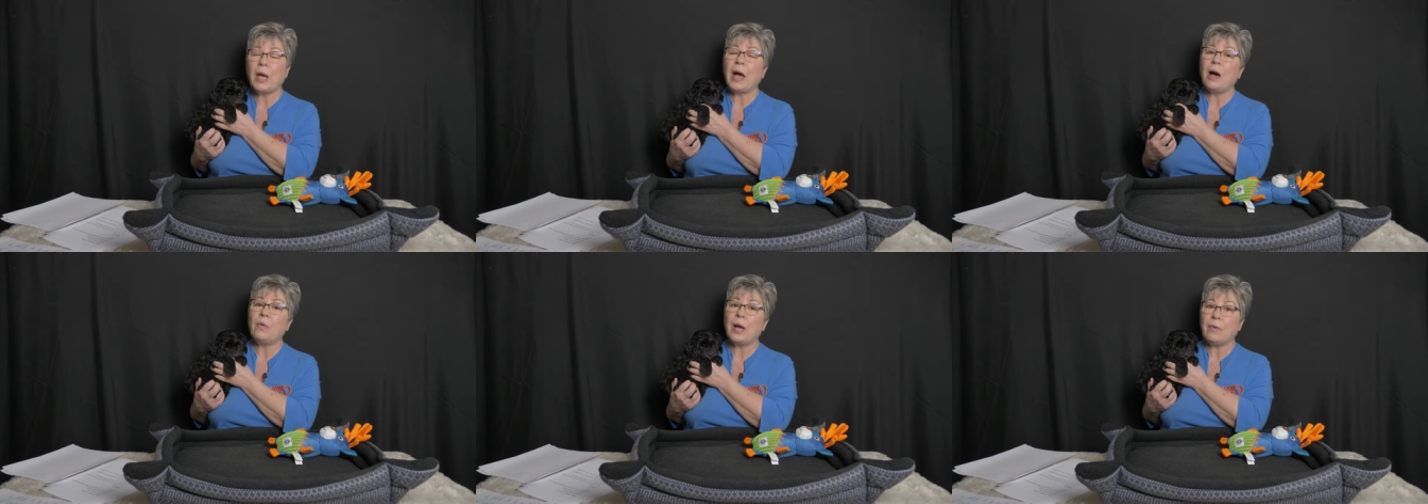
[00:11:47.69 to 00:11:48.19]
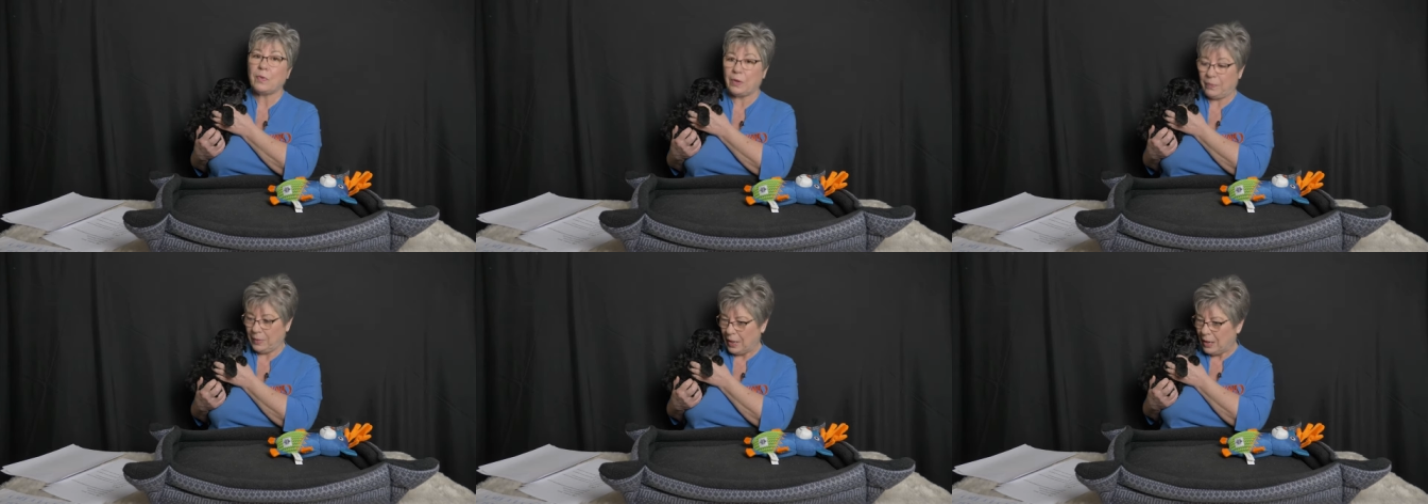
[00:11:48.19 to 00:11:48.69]

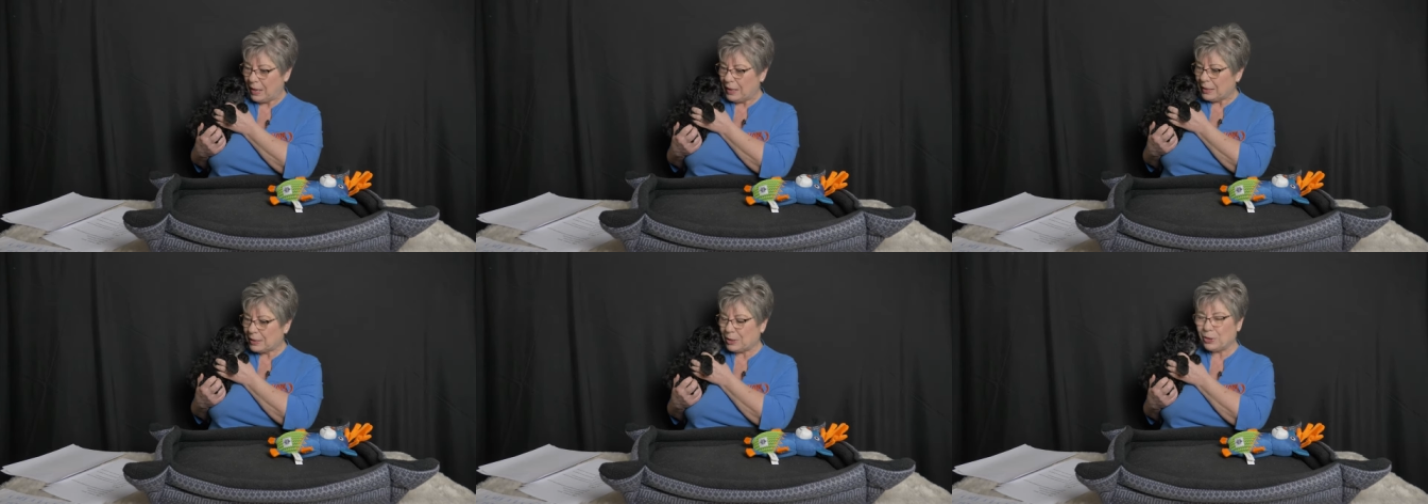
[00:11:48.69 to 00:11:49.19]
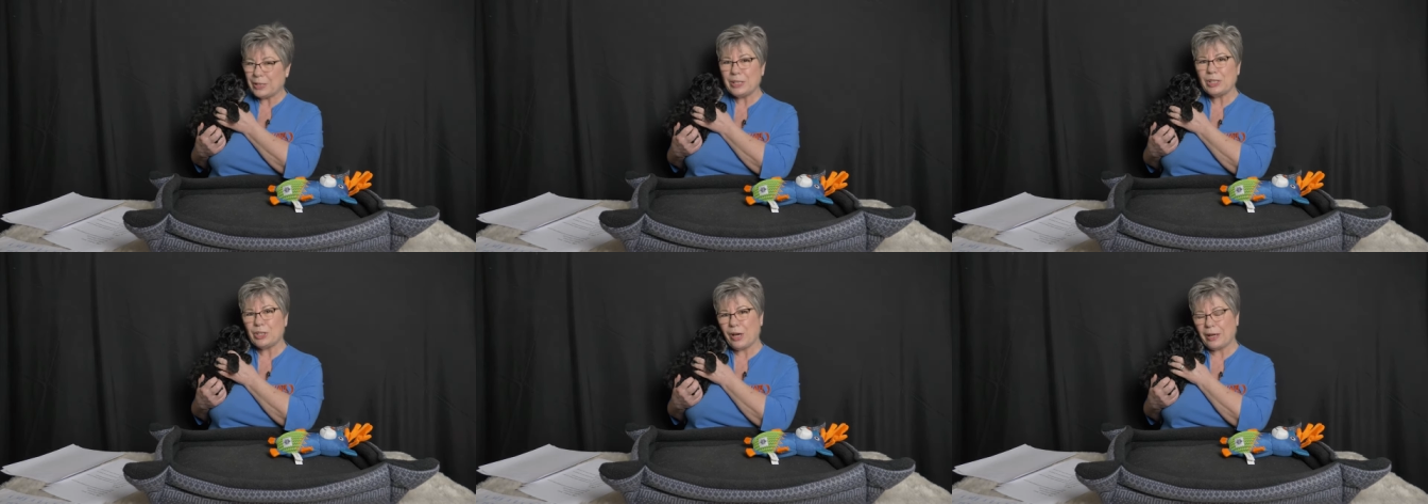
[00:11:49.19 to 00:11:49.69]
However,
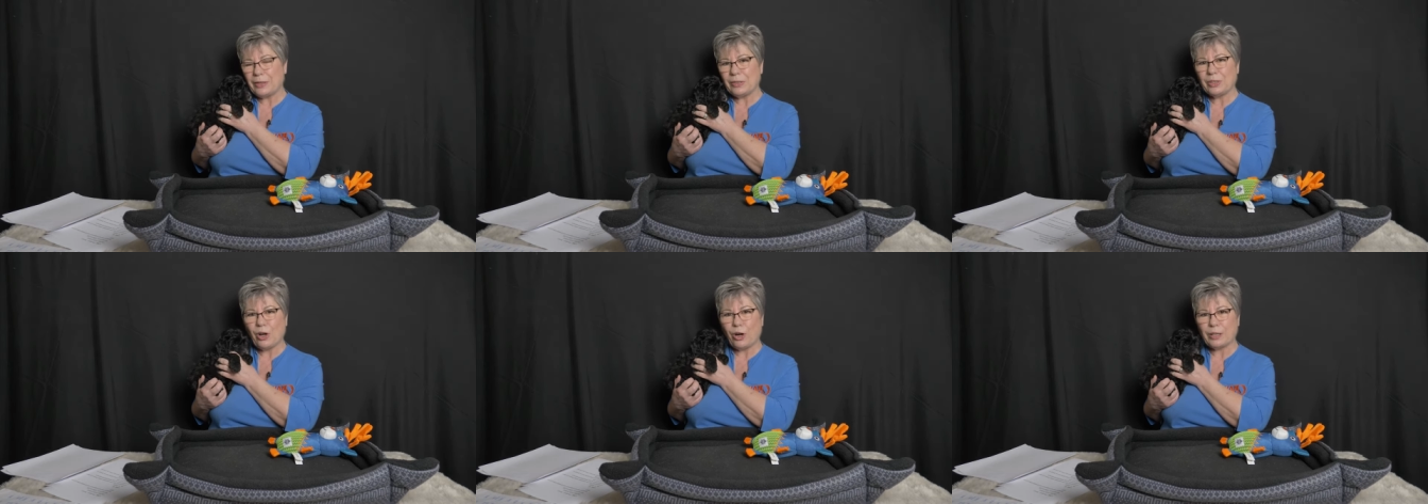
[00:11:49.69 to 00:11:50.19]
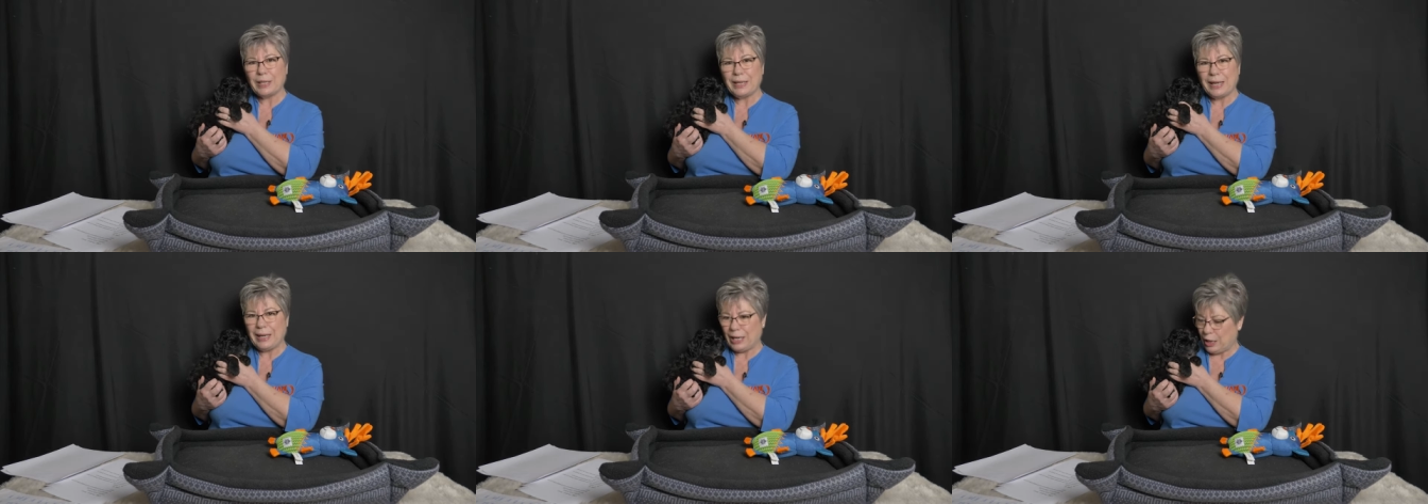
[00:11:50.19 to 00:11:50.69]
Susan's daughters are
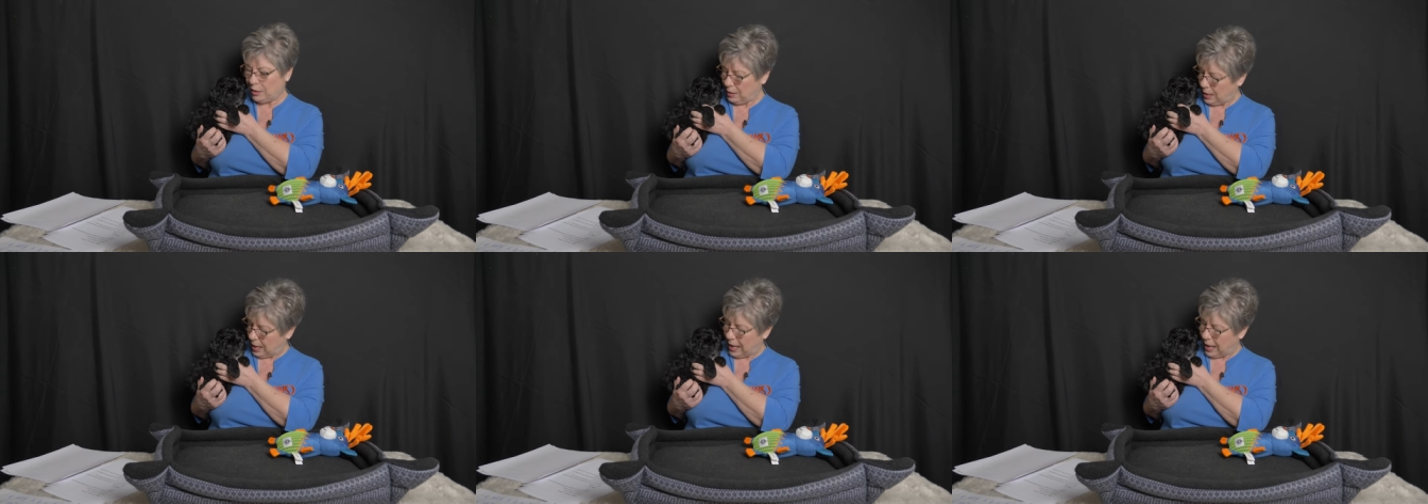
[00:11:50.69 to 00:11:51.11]
Canadian,